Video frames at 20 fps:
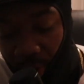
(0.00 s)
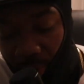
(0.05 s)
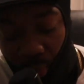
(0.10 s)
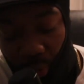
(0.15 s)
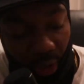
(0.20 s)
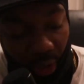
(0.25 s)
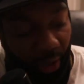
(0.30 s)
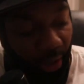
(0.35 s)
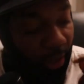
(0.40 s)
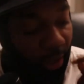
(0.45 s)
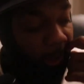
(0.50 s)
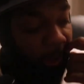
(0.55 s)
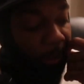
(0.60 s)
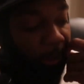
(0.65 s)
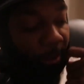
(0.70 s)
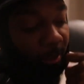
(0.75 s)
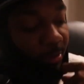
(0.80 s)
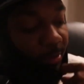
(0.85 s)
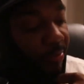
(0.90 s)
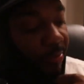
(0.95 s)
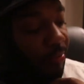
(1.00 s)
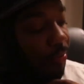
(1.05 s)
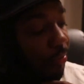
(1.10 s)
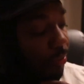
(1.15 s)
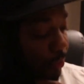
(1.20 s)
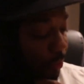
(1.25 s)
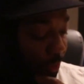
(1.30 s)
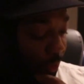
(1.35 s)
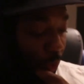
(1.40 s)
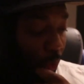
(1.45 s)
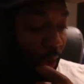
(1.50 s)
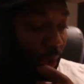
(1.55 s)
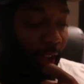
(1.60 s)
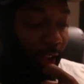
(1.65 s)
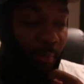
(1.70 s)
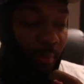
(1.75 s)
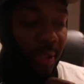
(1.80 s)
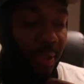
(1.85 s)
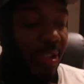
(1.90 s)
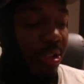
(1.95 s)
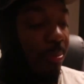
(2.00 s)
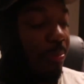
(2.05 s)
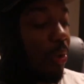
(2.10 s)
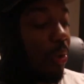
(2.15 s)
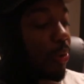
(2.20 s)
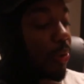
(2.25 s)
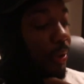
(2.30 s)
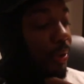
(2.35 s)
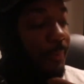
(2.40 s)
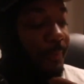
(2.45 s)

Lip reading: But we got a big smoker,